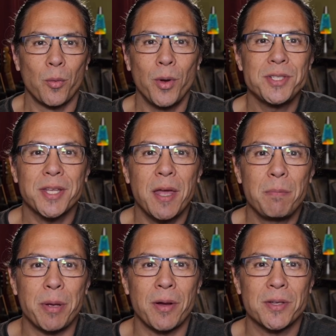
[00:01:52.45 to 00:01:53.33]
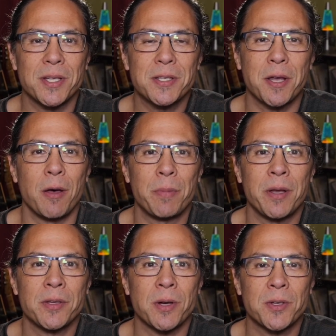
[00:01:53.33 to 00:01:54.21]
Once again, Piers, these
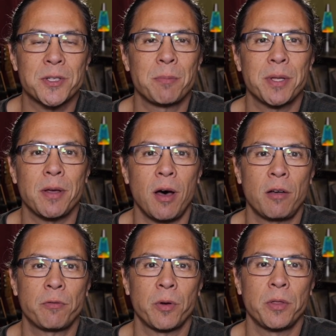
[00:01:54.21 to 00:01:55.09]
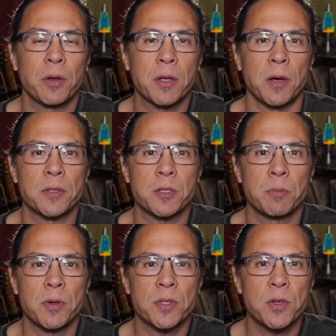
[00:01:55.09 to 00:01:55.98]
companies are simply offering their
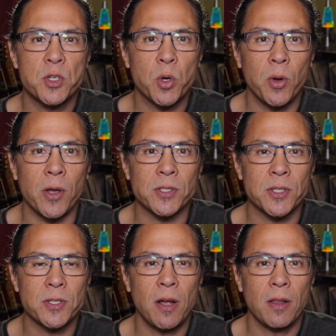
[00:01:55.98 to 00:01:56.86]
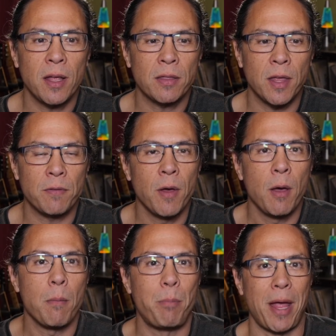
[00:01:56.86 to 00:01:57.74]
customers a choice. It's not like they've
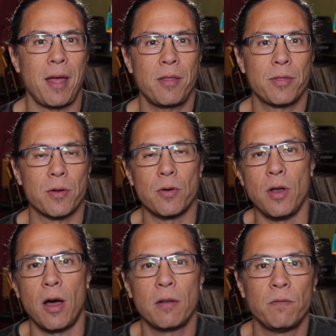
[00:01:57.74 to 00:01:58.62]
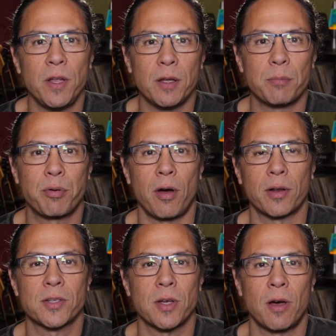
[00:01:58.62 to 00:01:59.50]
banned their non-vegan
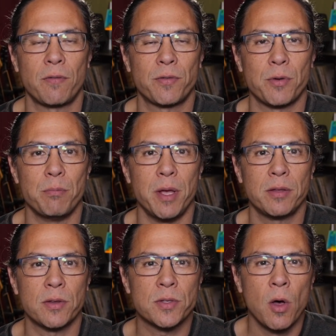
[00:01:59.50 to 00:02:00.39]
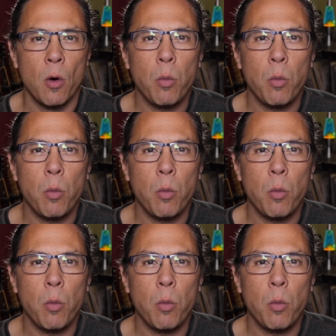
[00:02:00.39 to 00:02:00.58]
products off their menus.